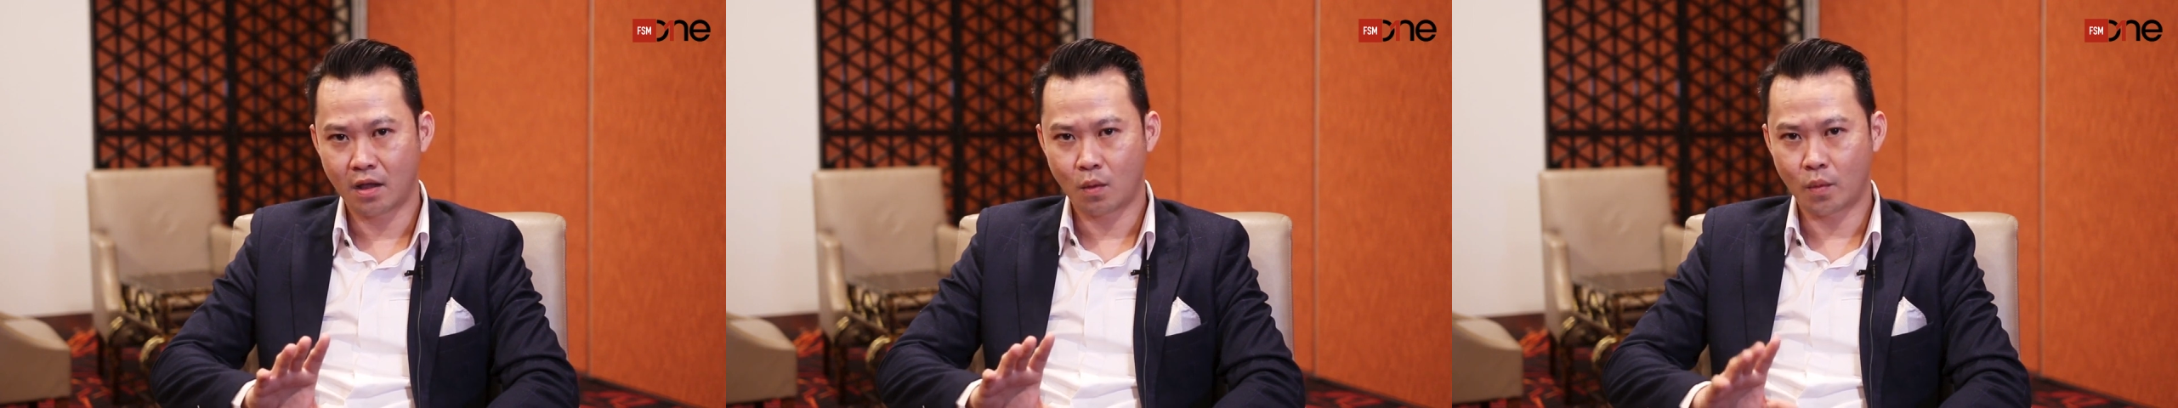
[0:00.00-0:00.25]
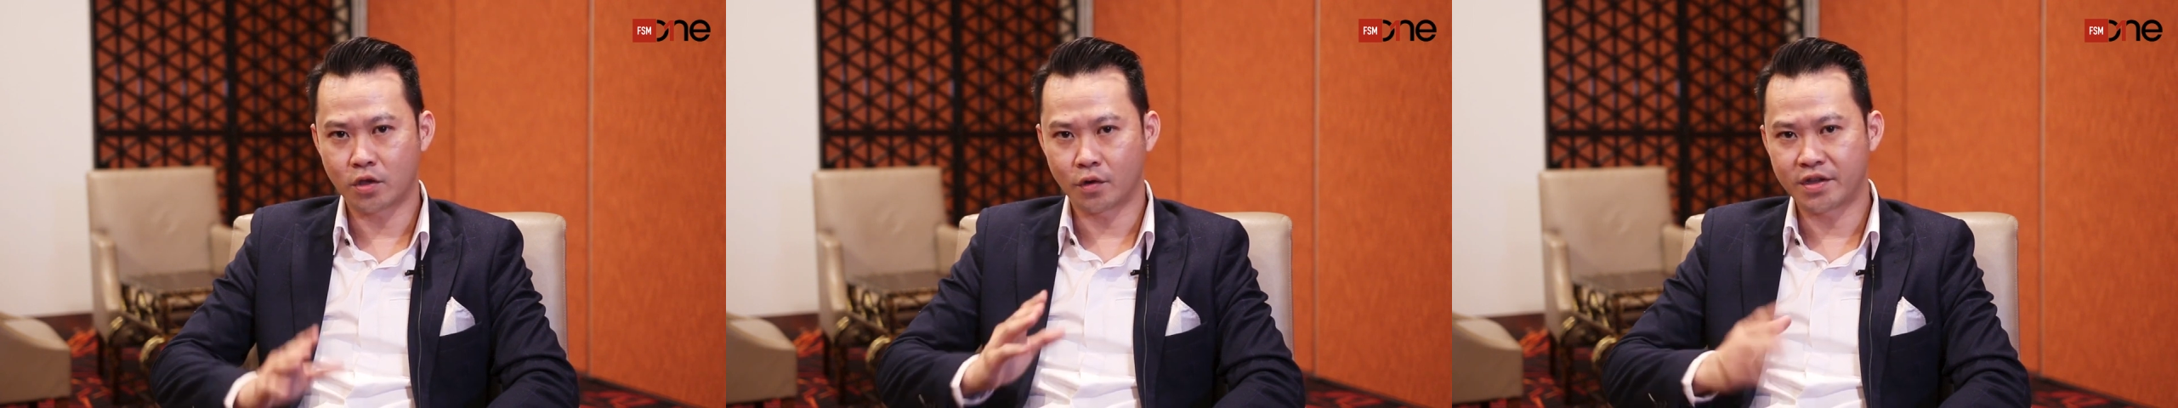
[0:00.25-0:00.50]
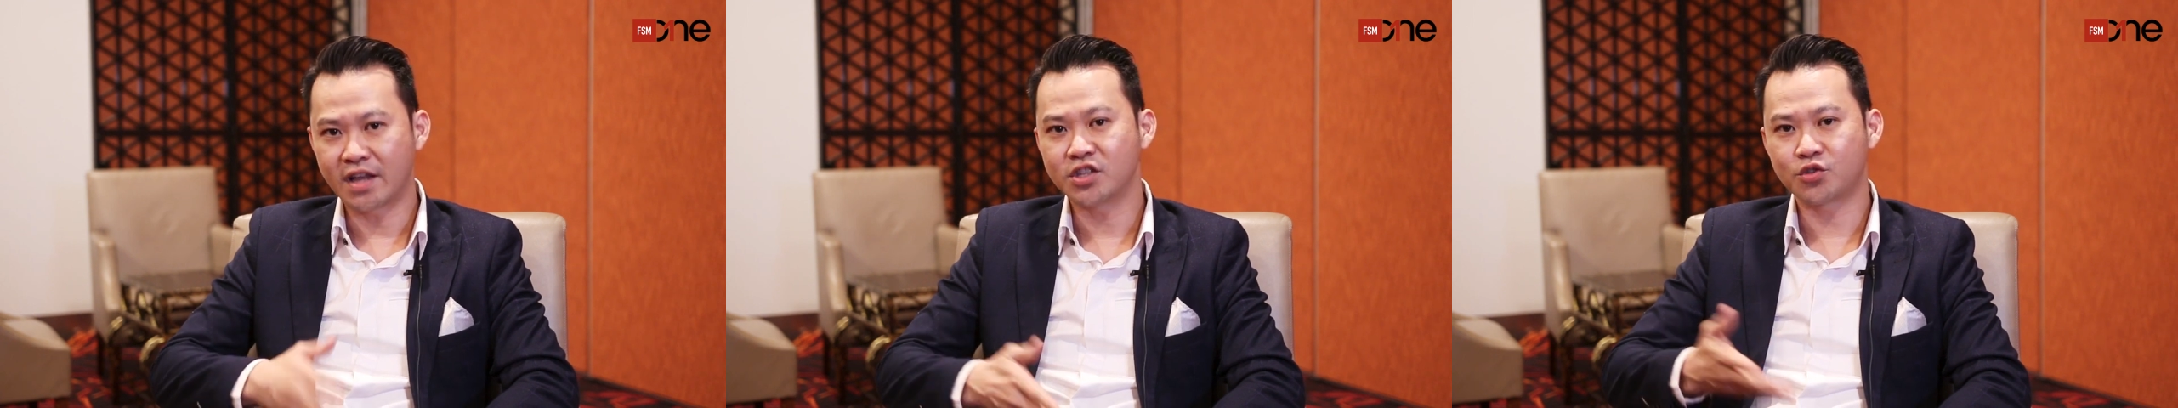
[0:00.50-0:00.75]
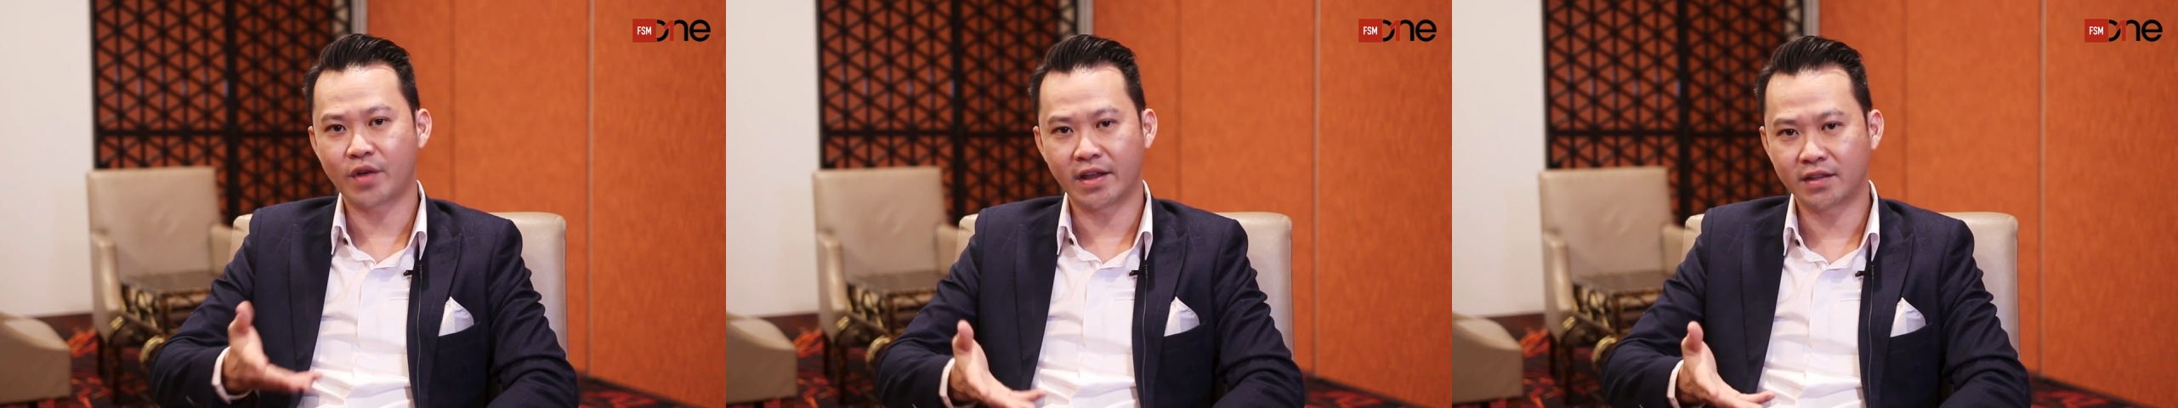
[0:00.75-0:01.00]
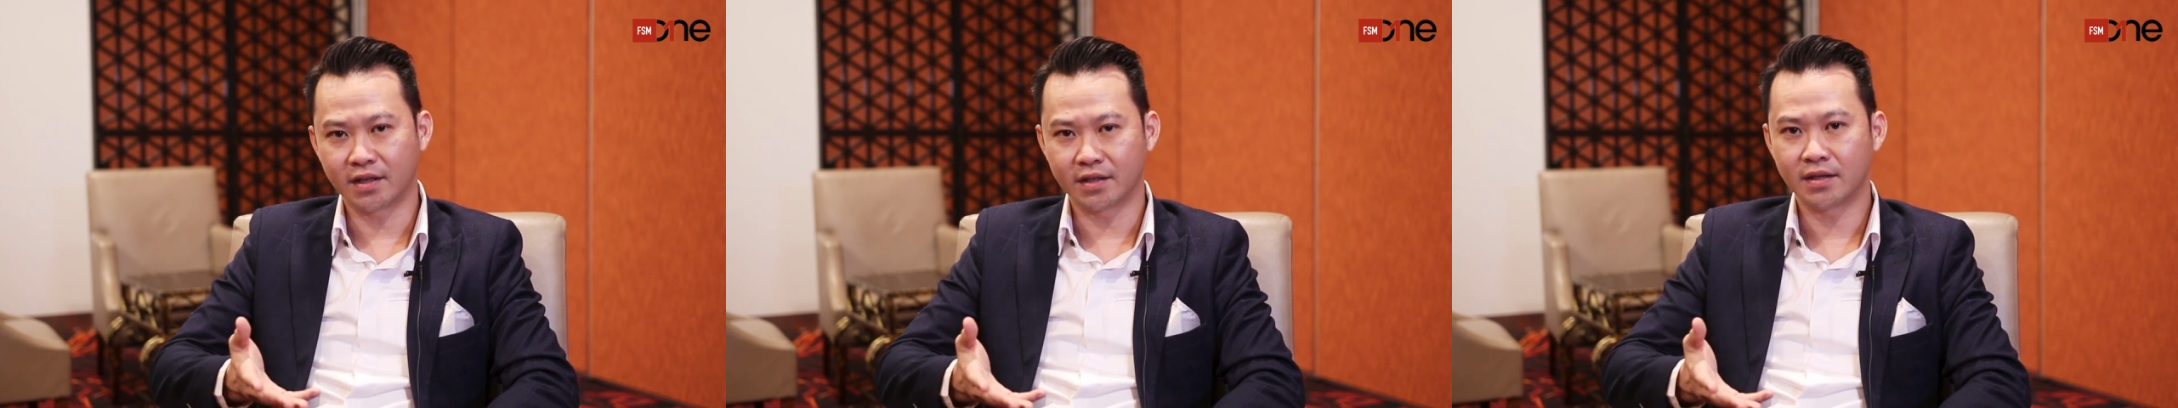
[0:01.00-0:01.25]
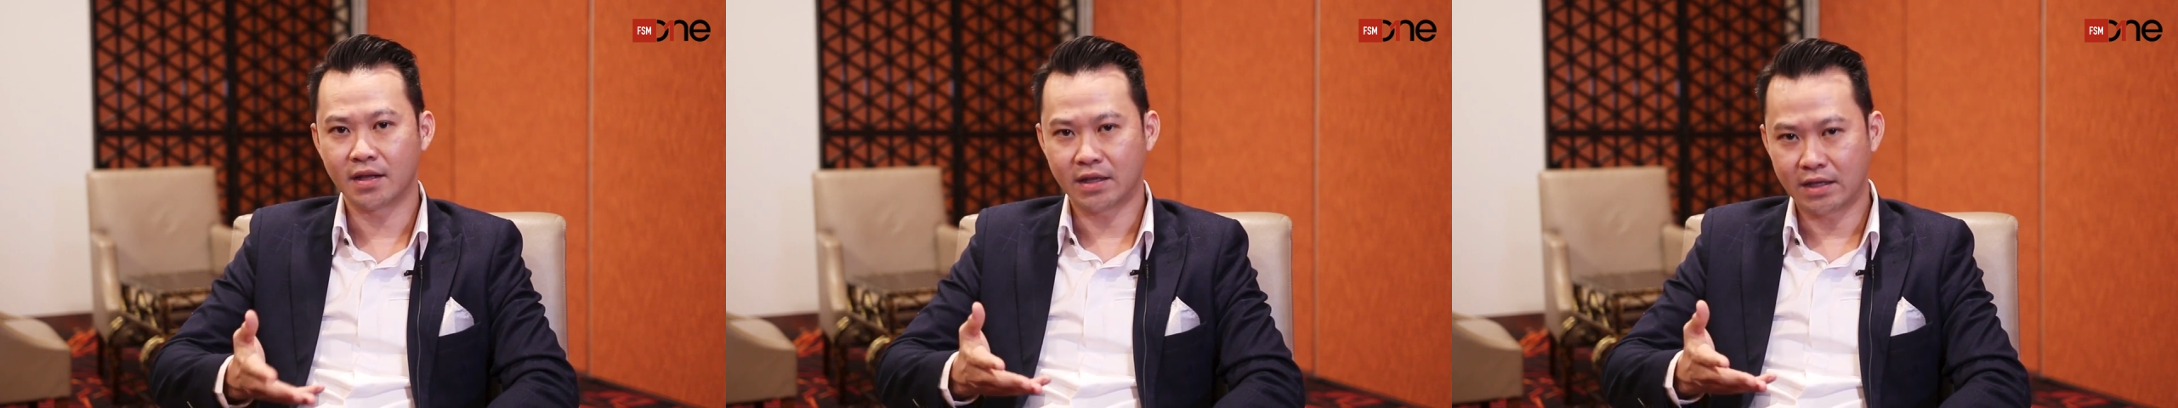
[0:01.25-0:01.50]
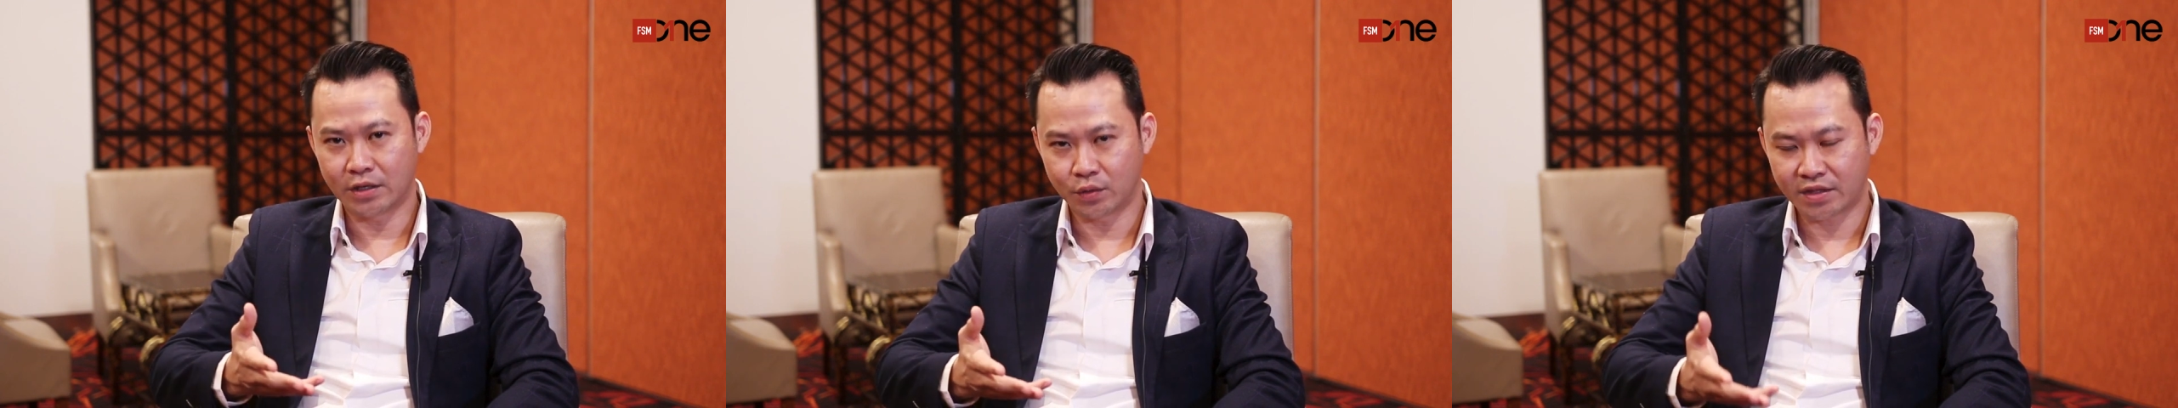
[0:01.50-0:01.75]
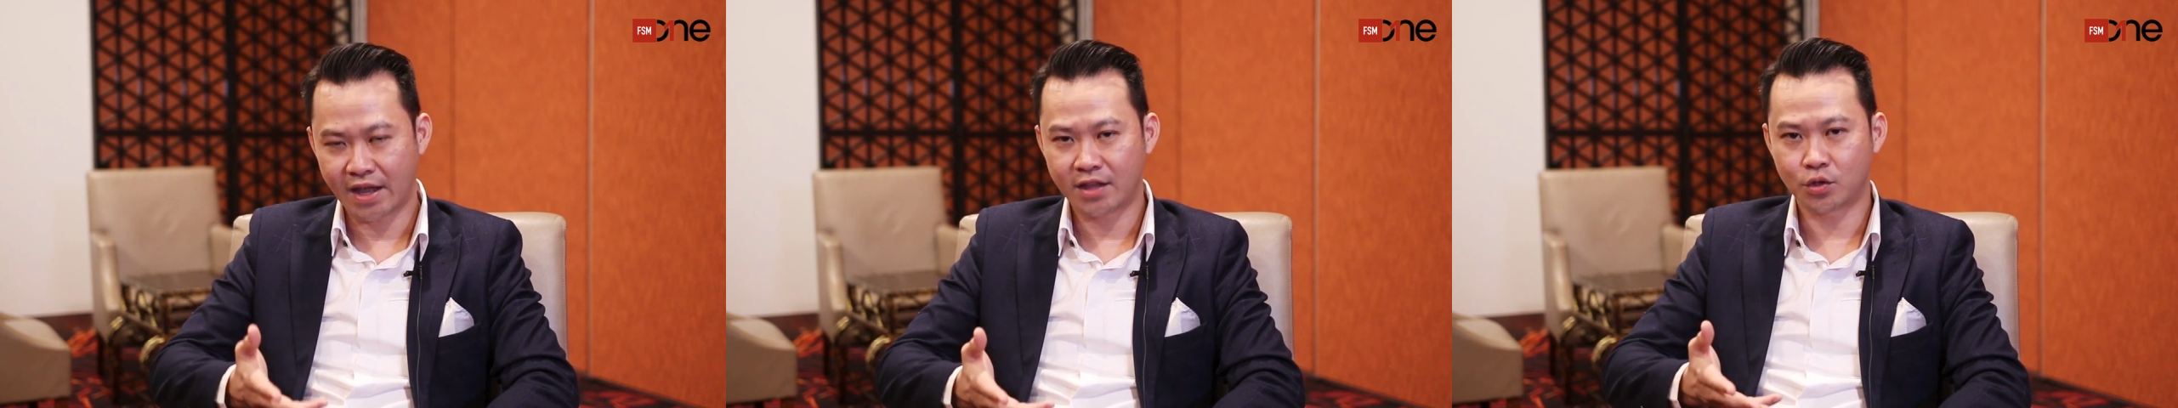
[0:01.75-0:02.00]
When your yen strengthen, you
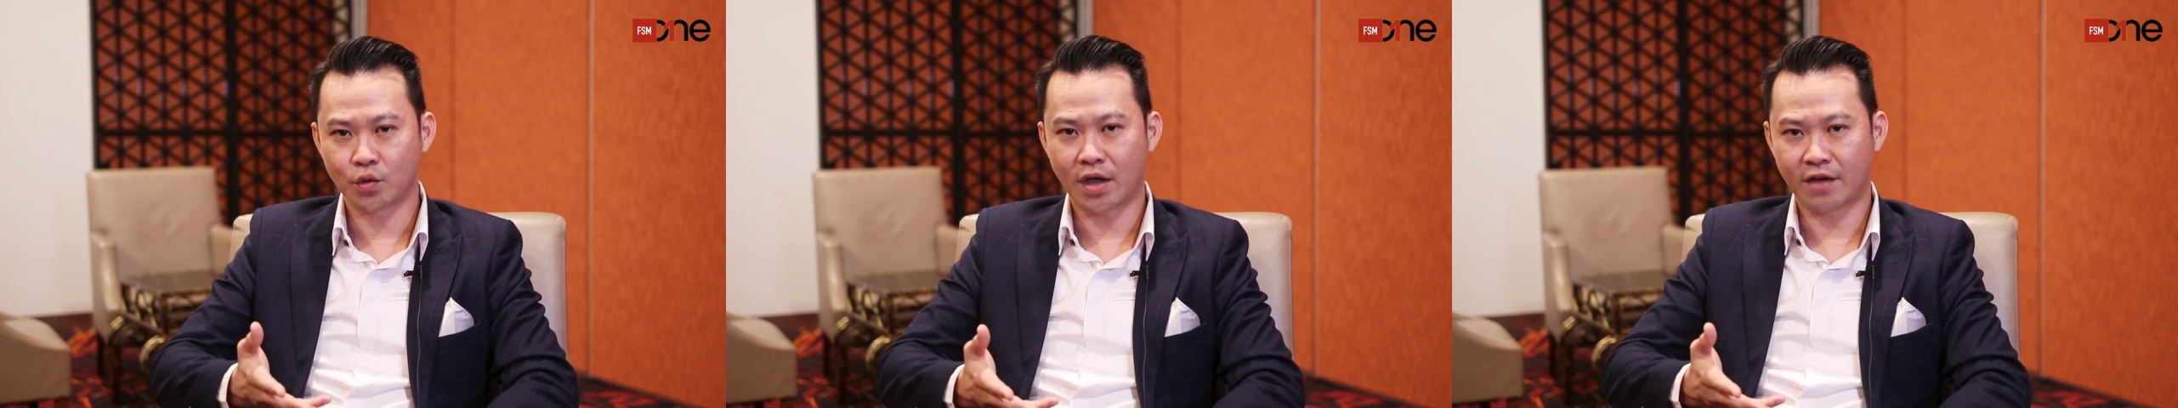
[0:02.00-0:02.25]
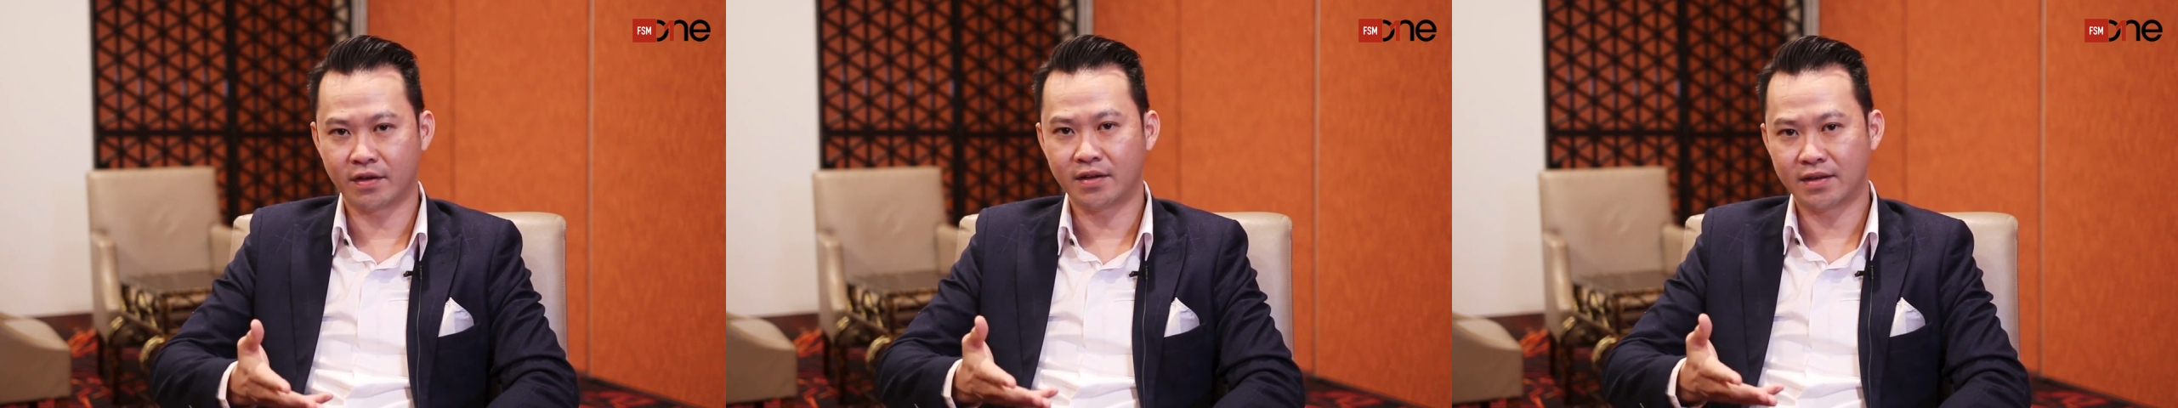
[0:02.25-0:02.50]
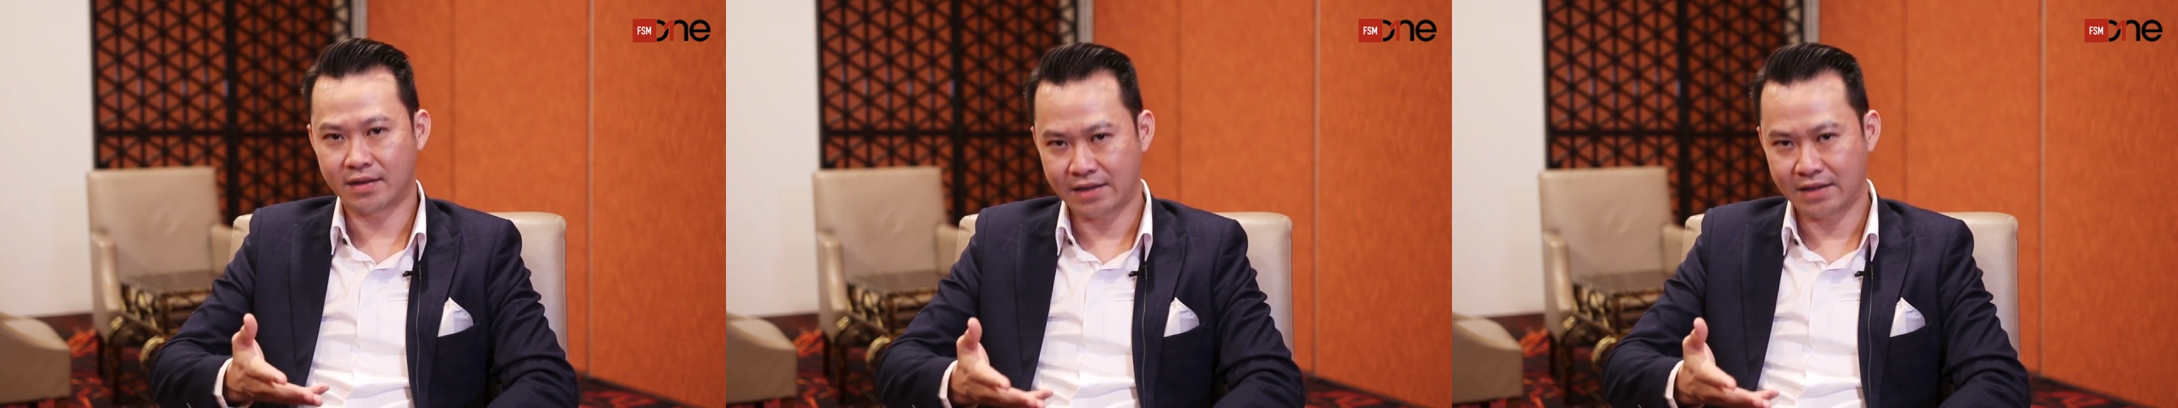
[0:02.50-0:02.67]
tend to have a